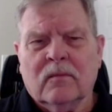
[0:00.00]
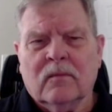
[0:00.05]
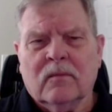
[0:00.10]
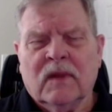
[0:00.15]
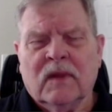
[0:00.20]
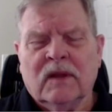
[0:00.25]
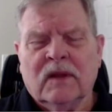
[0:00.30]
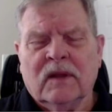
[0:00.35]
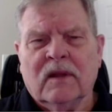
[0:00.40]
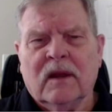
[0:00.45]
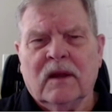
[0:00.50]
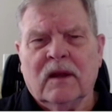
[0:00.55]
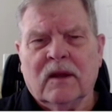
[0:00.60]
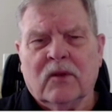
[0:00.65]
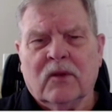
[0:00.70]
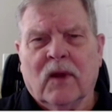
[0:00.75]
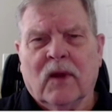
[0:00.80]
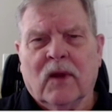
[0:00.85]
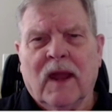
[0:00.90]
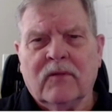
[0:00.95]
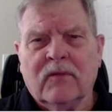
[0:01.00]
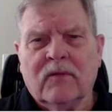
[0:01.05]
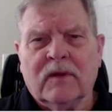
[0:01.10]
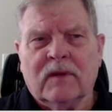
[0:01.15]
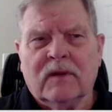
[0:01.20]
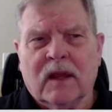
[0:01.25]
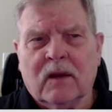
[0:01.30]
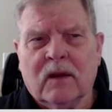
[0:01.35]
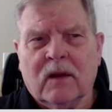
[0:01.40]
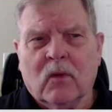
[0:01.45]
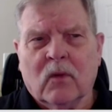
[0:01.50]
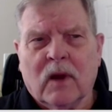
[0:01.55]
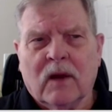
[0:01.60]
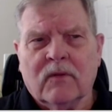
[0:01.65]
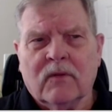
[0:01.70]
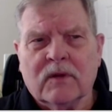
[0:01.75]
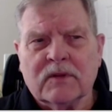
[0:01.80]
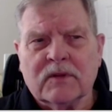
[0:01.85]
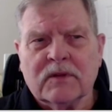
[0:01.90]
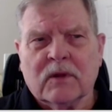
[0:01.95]
they tend to gravitate
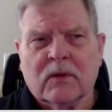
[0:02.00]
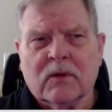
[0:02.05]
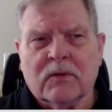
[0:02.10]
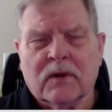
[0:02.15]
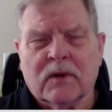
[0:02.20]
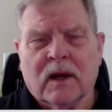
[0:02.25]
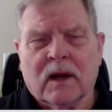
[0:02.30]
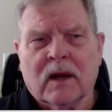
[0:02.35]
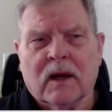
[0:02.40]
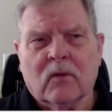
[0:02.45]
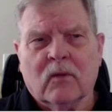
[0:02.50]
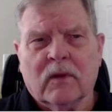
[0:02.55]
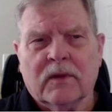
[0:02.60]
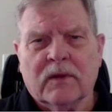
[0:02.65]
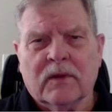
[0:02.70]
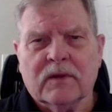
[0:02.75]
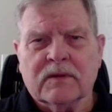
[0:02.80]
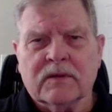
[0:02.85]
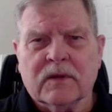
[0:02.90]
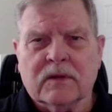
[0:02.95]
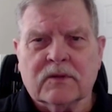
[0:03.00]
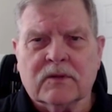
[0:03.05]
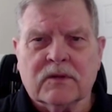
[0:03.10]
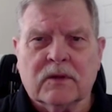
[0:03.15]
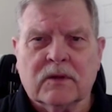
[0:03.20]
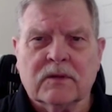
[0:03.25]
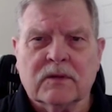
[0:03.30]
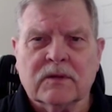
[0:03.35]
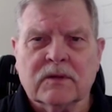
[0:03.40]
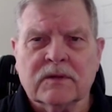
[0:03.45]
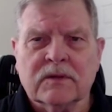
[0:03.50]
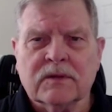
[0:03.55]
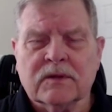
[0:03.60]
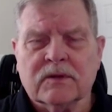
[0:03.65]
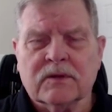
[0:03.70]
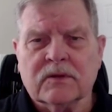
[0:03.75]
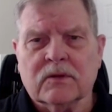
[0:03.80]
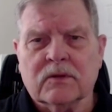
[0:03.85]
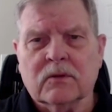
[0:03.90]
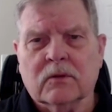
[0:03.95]
wherever children are, whether it's in churches and
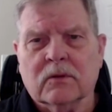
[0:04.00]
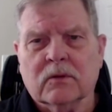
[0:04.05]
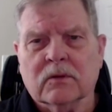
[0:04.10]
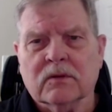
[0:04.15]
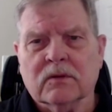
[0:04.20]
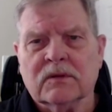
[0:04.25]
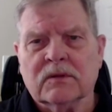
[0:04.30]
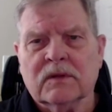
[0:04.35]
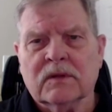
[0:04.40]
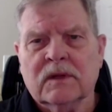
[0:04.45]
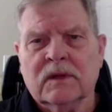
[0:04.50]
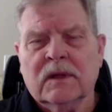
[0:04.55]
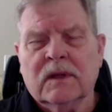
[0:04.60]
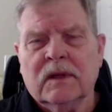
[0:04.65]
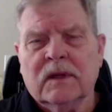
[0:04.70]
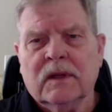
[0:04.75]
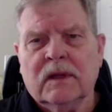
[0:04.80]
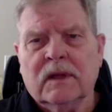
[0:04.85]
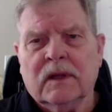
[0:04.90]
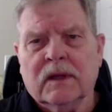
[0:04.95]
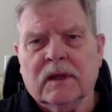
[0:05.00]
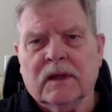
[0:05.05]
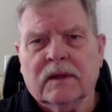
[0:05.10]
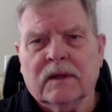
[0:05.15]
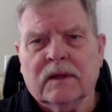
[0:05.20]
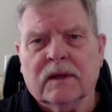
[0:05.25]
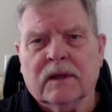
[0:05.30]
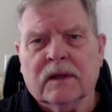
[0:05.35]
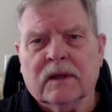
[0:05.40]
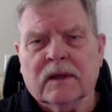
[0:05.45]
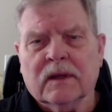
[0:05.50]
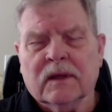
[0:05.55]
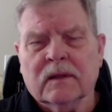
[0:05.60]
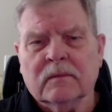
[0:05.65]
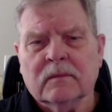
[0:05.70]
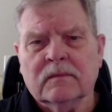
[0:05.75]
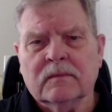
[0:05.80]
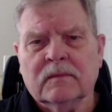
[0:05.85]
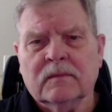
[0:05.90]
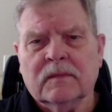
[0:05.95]
schools, in
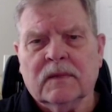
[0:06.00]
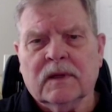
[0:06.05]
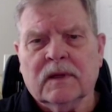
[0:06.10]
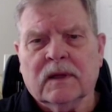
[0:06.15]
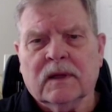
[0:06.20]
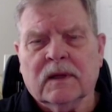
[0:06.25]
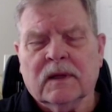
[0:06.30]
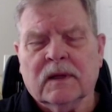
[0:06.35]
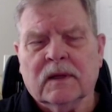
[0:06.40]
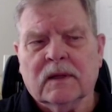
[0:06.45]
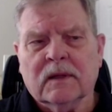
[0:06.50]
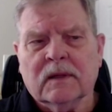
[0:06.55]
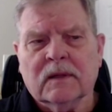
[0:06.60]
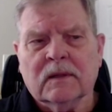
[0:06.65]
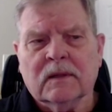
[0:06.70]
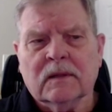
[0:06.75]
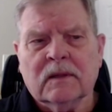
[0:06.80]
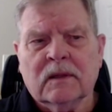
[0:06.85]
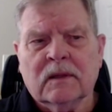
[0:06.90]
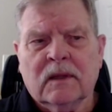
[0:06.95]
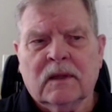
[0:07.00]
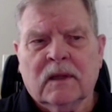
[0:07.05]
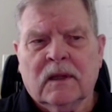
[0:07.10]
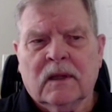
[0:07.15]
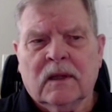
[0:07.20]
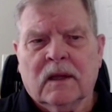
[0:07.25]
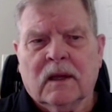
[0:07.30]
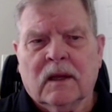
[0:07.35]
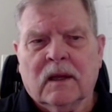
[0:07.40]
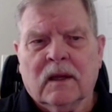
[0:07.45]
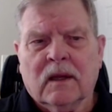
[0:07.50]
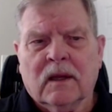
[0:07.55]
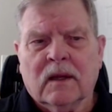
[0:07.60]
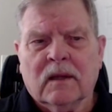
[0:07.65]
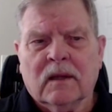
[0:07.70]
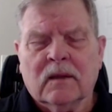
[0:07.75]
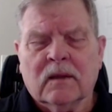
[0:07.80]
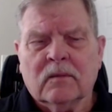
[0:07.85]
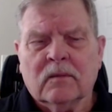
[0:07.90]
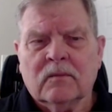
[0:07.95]
um, uh,
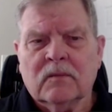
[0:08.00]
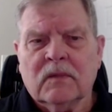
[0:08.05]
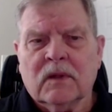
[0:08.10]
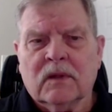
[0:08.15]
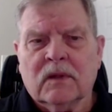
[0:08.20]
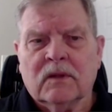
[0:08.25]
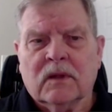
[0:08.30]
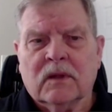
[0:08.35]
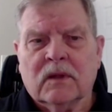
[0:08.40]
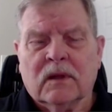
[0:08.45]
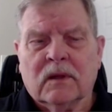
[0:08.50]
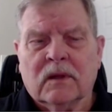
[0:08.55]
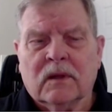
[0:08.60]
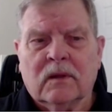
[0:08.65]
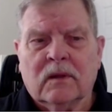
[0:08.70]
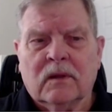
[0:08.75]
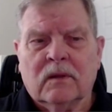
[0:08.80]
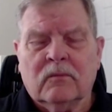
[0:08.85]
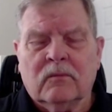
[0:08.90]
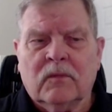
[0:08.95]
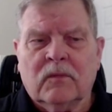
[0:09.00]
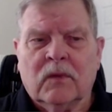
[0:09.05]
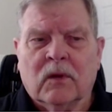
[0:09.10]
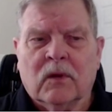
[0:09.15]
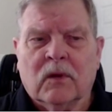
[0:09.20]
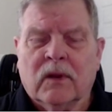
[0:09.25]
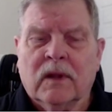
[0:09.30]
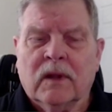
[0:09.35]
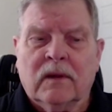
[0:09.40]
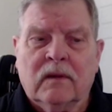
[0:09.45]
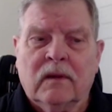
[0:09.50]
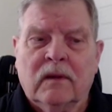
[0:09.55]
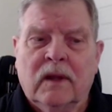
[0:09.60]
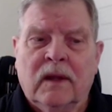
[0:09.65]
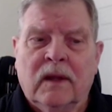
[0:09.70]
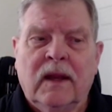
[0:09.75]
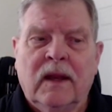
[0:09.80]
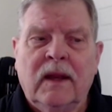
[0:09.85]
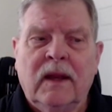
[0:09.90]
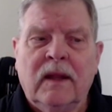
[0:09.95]
uh you know in
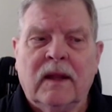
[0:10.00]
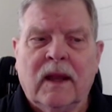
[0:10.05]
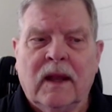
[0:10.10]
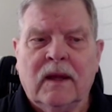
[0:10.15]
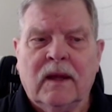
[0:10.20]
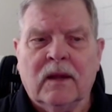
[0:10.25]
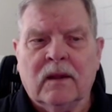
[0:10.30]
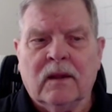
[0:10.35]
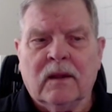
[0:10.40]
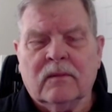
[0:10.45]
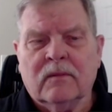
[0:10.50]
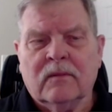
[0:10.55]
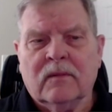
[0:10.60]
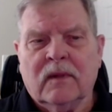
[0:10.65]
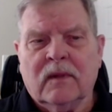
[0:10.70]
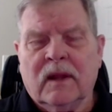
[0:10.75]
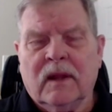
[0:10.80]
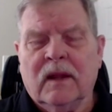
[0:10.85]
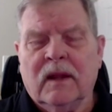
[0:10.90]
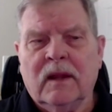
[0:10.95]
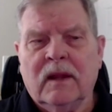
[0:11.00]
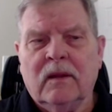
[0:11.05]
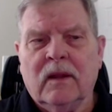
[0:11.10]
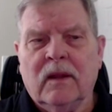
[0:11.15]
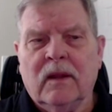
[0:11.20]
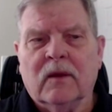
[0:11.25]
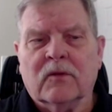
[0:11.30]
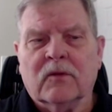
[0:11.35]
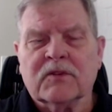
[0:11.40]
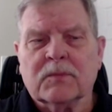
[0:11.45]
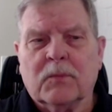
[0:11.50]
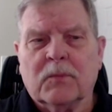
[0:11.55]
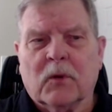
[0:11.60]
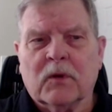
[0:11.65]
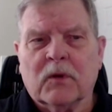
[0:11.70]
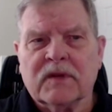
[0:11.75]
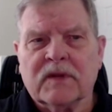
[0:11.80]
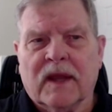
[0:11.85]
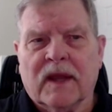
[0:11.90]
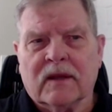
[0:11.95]
in any kind of any
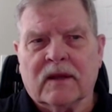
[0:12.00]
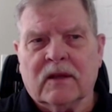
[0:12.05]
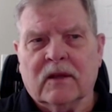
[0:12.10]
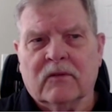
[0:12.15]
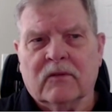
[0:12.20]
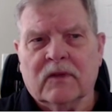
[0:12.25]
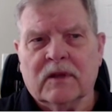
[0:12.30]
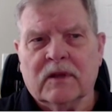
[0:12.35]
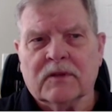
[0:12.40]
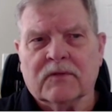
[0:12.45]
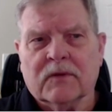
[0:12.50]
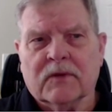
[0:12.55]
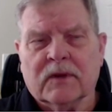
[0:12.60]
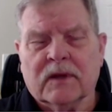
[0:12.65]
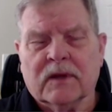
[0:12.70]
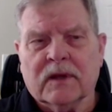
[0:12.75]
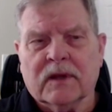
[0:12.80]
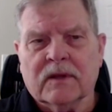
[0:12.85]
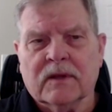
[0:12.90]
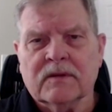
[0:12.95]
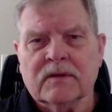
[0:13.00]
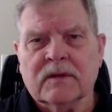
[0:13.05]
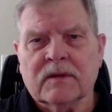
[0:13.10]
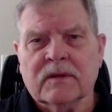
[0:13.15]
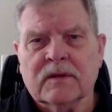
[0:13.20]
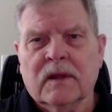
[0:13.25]
sports activities for kids